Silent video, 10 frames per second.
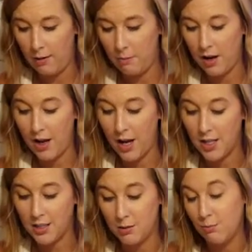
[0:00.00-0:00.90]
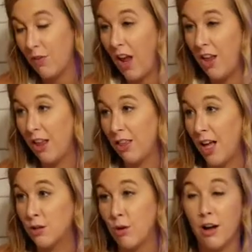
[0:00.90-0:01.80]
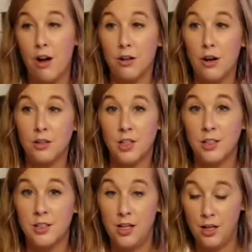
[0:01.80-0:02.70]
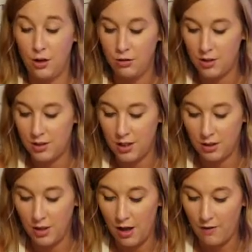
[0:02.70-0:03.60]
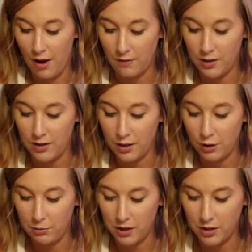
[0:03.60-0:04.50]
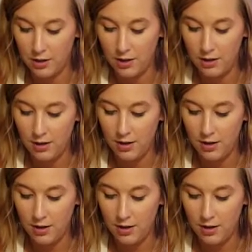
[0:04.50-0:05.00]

because I think that's what God calls us to do, is to love every single person.